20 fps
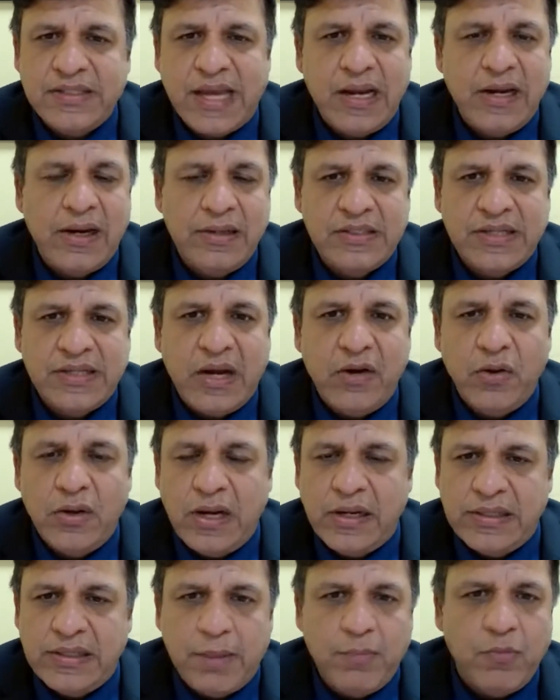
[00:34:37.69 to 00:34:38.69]
Can you schedule
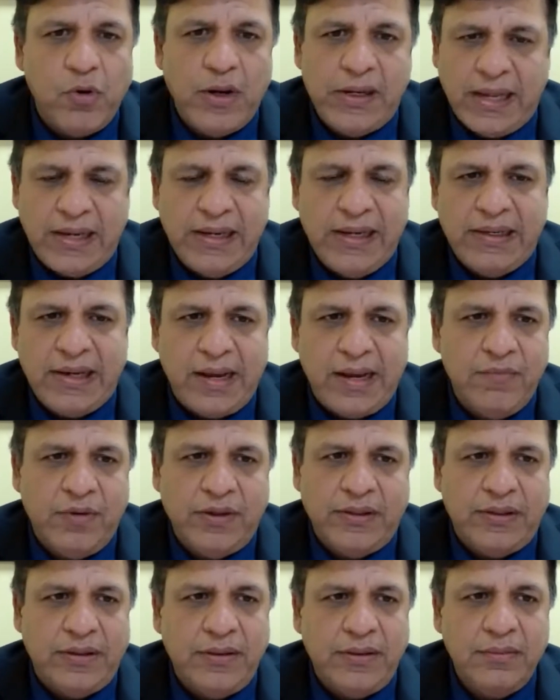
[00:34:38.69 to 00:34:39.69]
a demo at any time
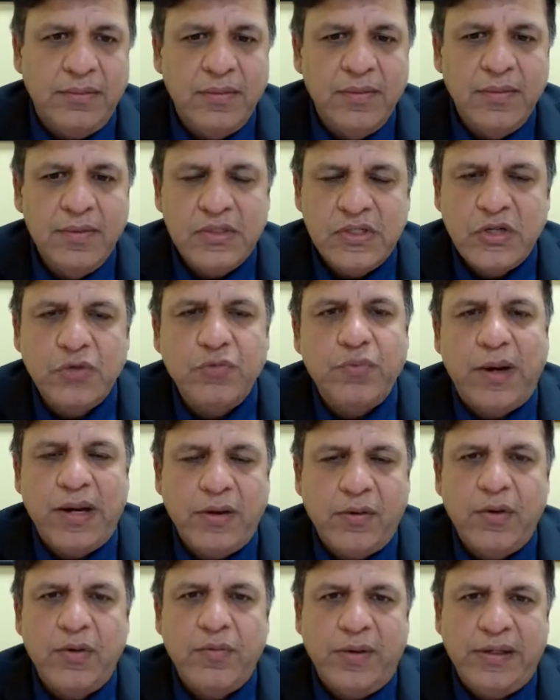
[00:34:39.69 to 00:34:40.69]
with her? She's very
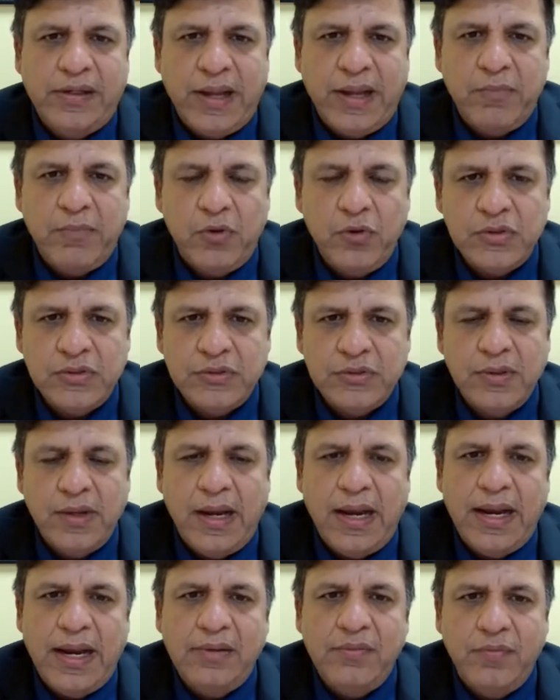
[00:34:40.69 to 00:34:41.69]
good with demos,
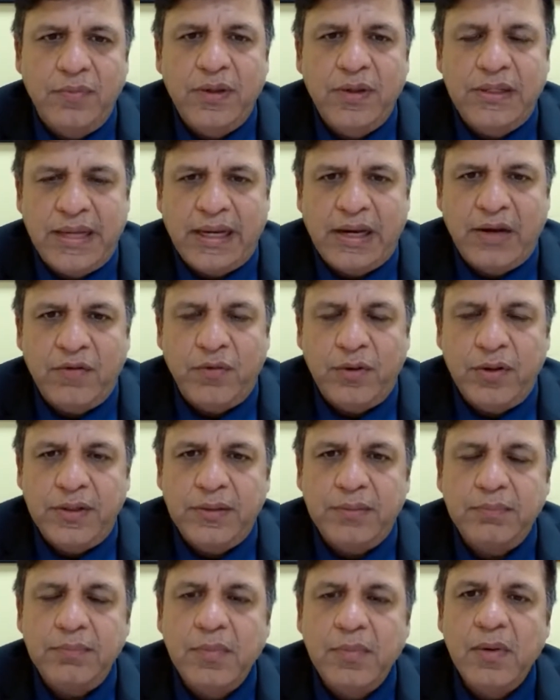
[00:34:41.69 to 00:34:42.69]
and we'll take it further.